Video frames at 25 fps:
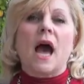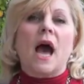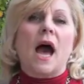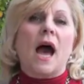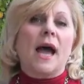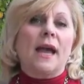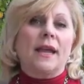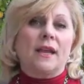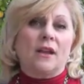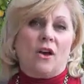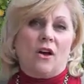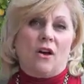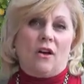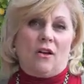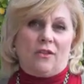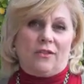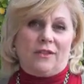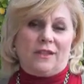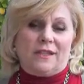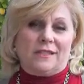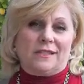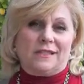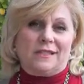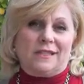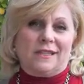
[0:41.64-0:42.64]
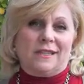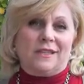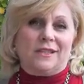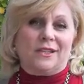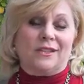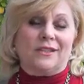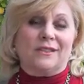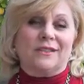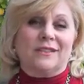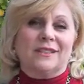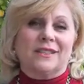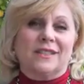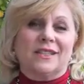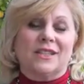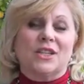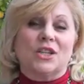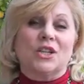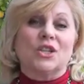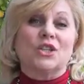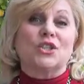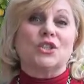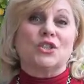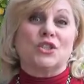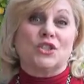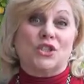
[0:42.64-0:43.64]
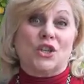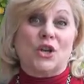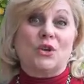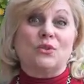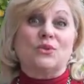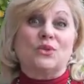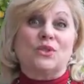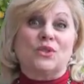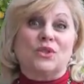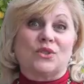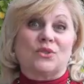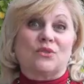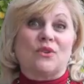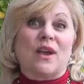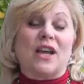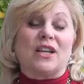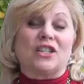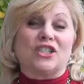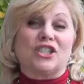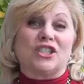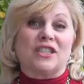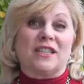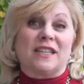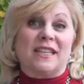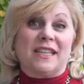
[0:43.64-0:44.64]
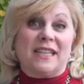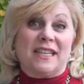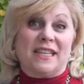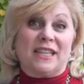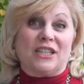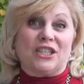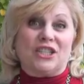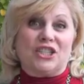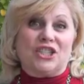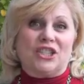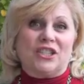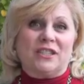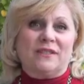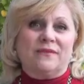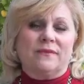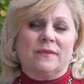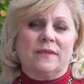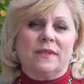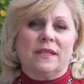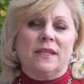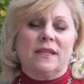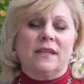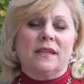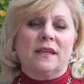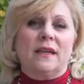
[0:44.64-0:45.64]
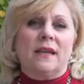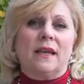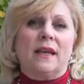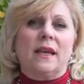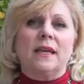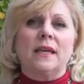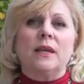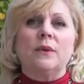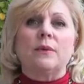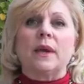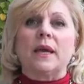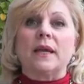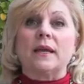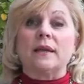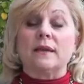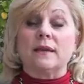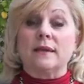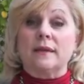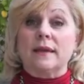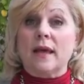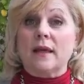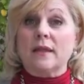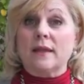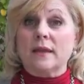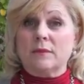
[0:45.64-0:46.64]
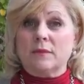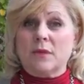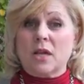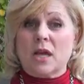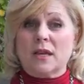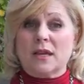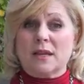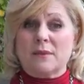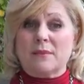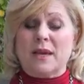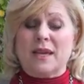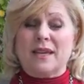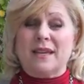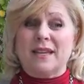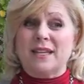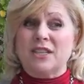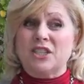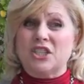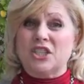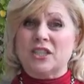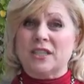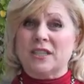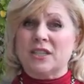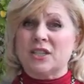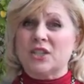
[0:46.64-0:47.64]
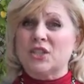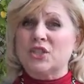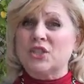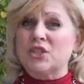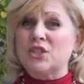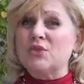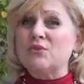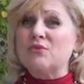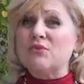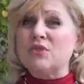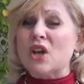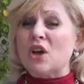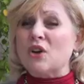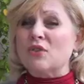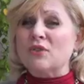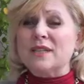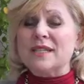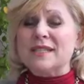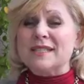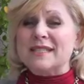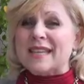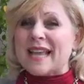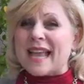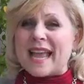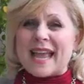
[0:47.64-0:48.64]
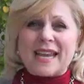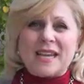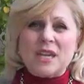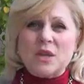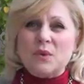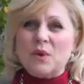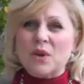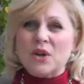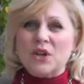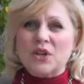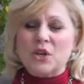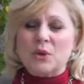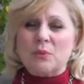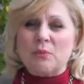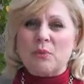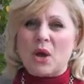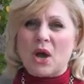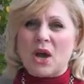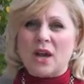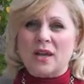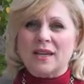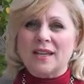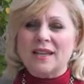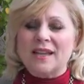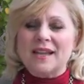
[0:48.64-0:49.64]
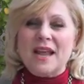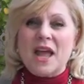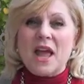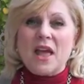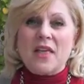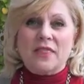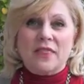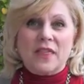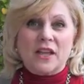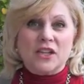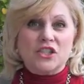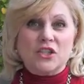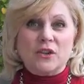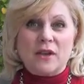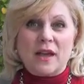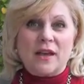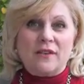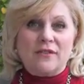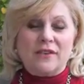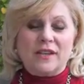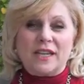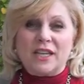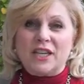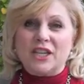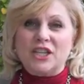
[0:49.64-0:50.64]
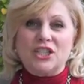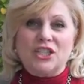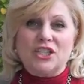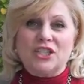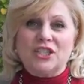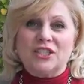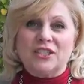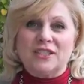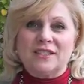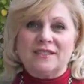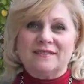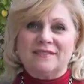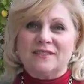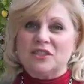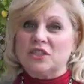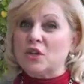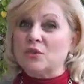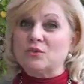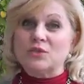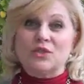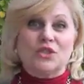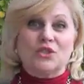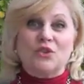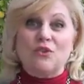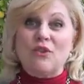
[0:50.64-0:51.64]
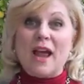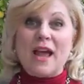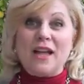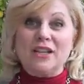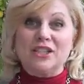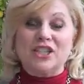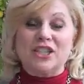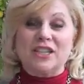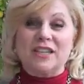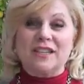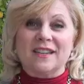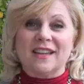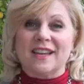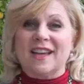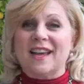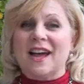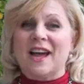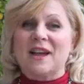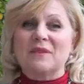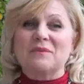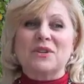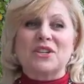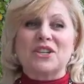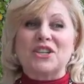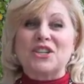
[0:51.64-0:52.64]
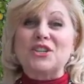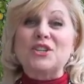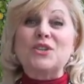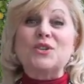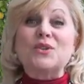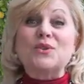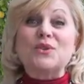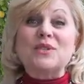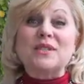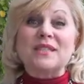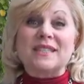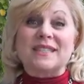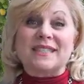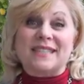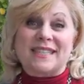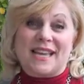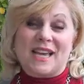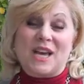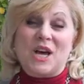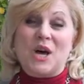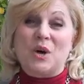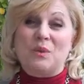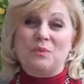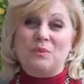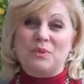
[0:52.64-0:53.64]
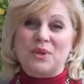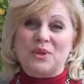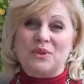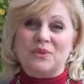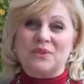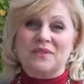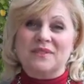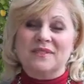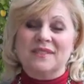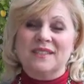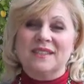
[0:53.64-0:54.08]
I call this skill, don't scratch the itch. Anyway, now that I'm talking about itching, do you notice anywhere in your body that you have an itch? Don't scratch it. I'm going to use it to help you.